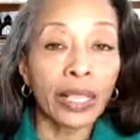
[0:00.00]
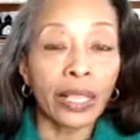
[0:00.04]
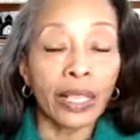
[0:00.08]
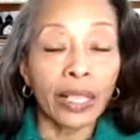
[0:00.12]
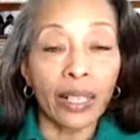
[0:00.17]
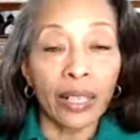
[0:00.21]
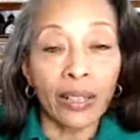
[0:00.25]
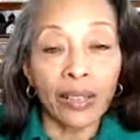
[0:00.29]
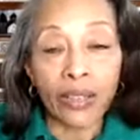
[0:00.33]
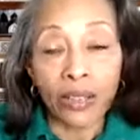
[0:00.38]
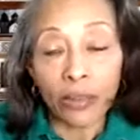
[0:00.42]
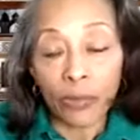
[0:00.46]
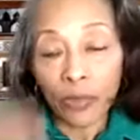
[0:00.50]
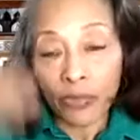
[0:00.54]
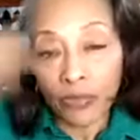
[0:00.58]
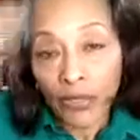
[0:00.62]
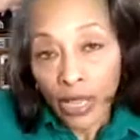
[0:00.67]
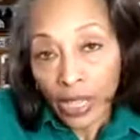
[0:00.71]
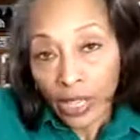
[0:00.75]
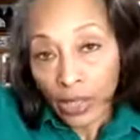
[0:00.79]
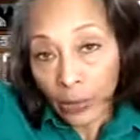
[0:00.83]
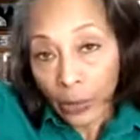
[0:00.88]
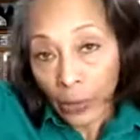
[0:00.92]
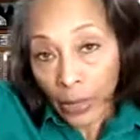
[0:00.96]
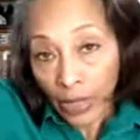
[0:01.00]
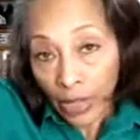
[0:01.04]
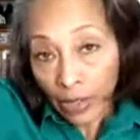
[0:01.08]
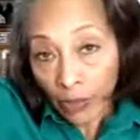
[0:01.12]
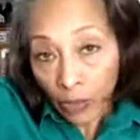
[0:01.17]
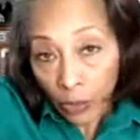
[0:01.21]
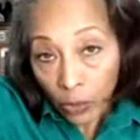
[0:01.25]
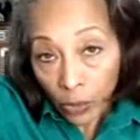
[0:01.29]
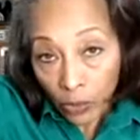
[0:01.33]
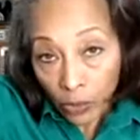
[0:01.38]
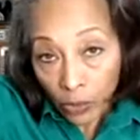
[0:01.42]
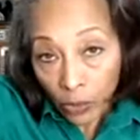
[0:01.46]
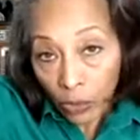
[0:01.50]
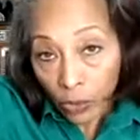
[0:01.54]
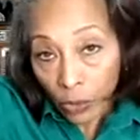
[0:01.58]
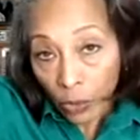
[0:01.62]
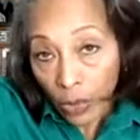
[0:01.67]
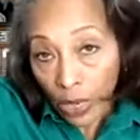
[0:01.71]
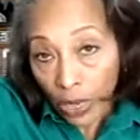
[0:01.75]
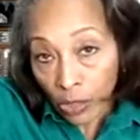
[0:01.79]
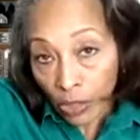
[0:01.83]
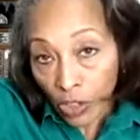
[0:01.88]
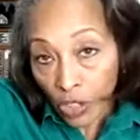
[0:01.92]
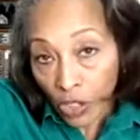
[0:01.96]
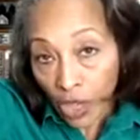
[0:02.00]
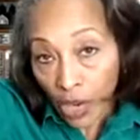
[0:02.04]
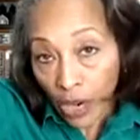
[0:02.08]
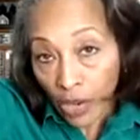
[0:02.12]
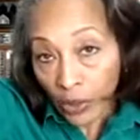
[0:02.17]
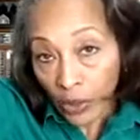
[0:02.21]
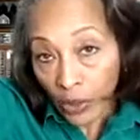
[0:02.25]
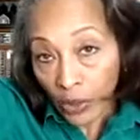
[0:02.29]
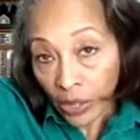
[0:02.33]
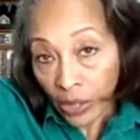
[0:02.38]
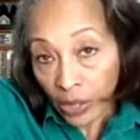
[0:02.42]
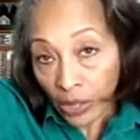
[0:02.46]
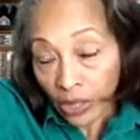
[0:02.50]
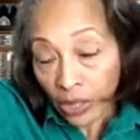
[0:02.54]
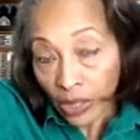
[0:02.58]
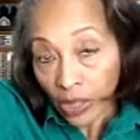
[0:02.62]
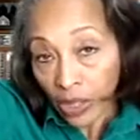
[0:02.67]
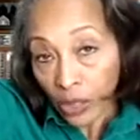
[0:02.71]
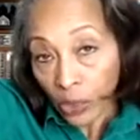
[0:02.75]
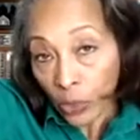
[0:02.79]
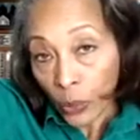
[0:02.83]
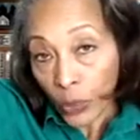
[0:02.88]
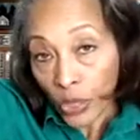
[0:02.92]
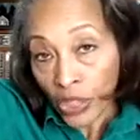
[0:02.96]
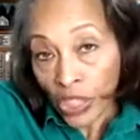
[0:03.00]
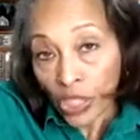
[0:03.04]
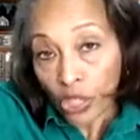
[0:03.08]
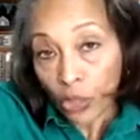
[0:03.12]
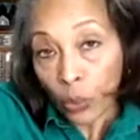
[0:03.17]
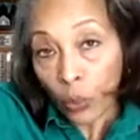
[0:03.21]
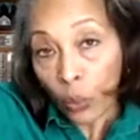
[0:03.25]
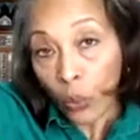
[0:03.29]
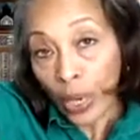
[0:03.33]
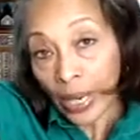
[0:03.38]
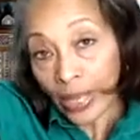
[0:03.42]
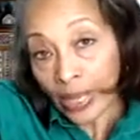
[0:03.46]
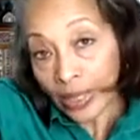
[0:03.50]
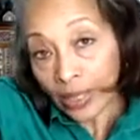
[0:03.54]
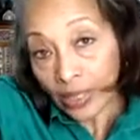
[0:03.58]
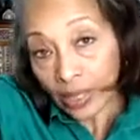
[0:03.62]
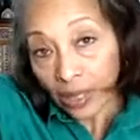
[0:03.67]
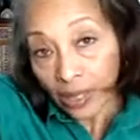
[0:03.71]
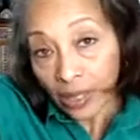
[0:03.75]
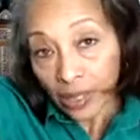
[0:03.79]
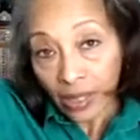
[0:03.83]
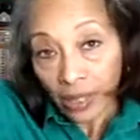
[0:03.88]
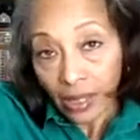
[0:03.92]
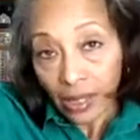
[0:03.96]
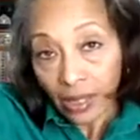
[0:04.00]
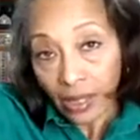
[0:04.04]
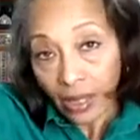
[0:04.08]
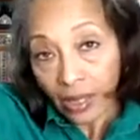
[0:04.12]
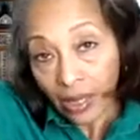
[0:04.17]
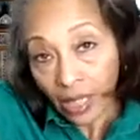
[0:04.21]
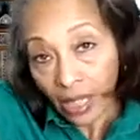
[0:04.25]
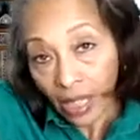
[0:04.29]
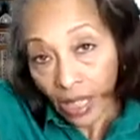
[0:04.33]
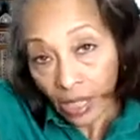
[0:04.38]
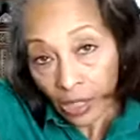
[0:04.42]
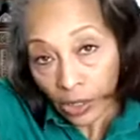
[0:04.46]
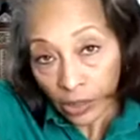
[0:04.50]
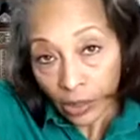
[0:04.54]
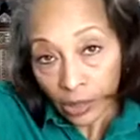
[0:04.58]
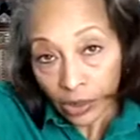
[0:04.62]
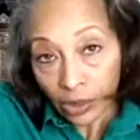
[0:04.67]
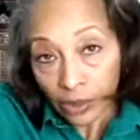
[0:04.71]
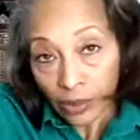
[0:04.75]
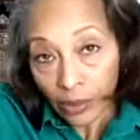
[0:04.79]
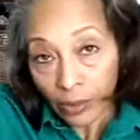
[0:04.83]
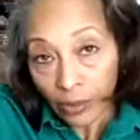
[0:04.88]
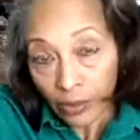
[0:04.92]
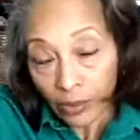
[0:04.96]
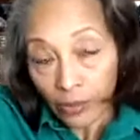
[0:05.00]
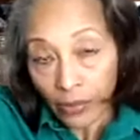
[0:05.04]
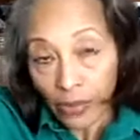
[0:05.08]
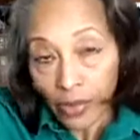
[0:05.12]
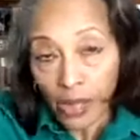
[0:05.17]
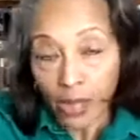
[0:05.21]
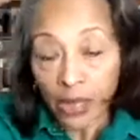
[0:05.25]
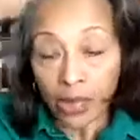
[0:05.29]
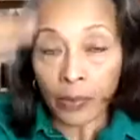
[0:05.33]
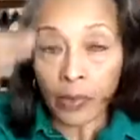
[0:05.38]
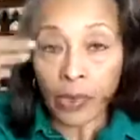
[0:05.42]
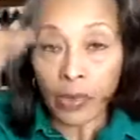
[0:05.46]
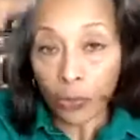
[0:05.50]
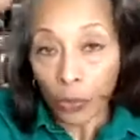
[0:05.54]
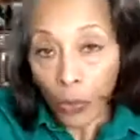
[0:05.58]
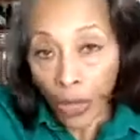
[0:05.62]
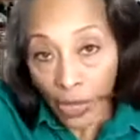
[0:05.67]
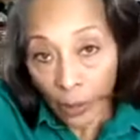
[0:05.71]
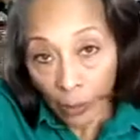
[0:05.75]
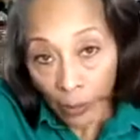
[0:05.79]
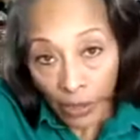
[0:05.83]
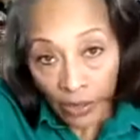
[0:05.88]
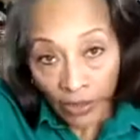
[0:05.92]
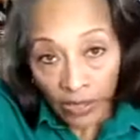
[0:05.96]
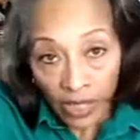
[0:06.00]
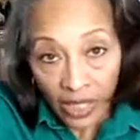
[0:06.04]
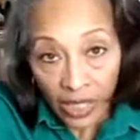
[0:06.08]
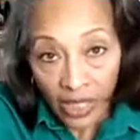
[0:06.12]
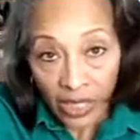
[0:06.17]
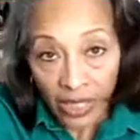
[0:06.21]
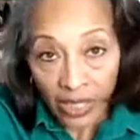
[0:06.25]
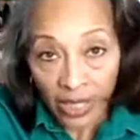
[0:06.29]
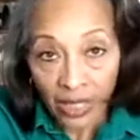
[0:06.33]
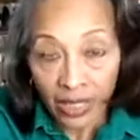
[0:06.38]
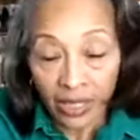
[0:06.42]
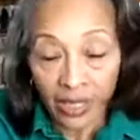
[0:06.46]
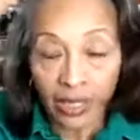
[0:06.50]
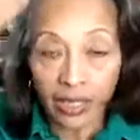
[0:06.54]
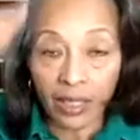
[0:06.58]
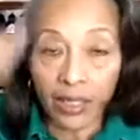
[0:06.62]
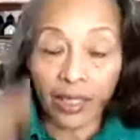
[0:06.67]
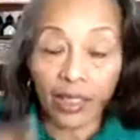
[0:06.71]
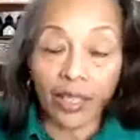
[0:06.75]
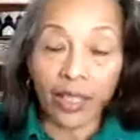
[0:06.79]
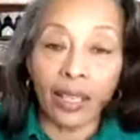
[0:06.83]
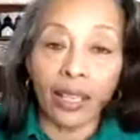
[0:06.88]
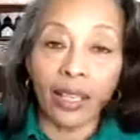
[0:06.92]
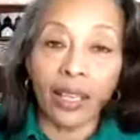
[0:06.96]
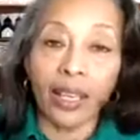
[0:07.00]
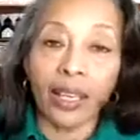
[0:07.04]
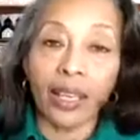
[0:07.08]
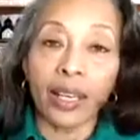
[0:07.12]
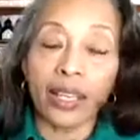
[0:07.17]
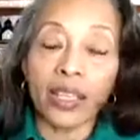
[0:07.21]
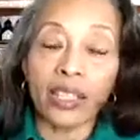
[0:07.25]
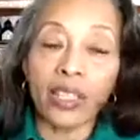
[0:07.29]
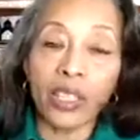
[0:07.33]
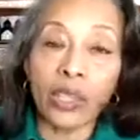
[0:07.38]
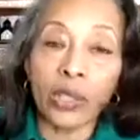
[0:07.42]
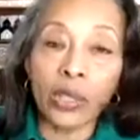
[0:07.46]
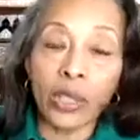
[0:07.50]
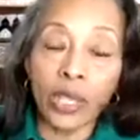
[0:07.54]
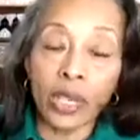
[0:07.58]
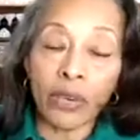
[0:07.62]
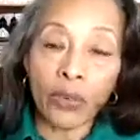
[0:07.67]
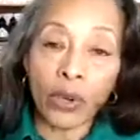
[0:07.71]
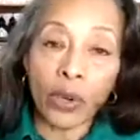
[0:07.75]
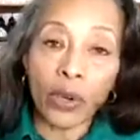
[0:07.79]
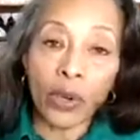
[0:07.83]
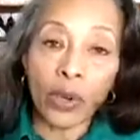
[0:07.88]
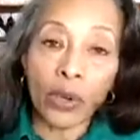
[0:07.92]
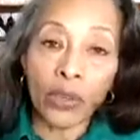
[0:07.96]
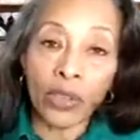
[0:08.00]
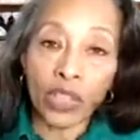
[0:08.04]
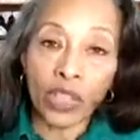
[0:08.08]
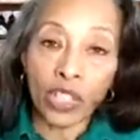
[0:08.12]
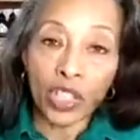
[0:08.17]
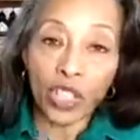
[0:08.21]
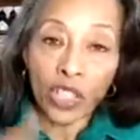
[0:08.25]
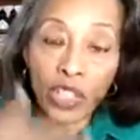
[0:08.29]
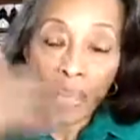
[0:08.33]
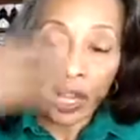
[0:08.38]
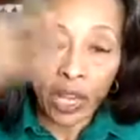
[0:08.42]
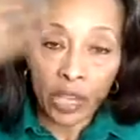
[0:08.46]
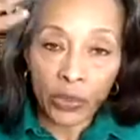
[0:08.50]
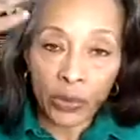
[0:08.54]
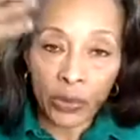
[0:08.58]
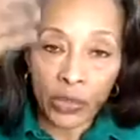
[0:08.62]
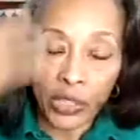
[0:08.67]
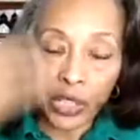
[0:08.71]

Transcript: And then finally we have the crown chakra, which is a white color, that's right above the head. And so you have all these chakras.